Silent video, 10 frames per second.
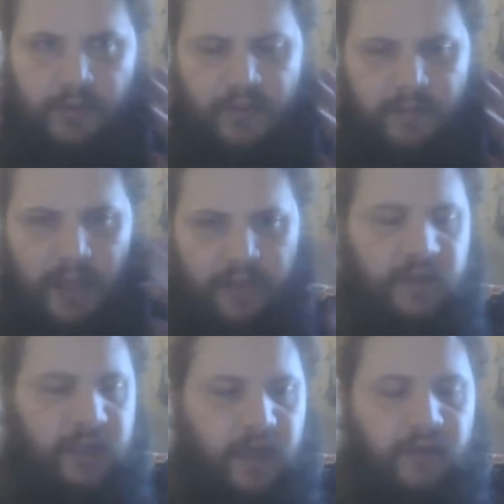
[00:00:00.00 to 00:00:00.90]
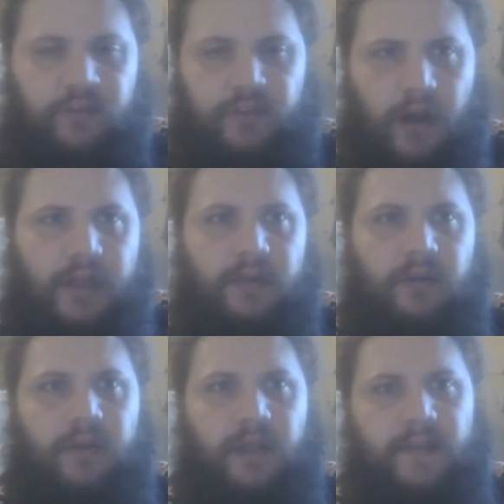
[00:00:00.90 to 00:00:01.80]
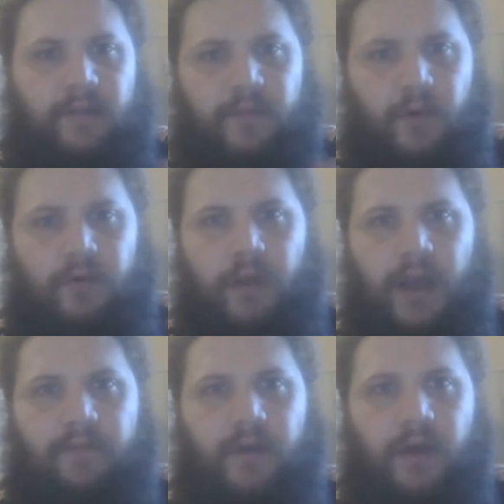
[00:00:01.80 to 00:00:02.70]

was especially kind of shocking looking at that photograph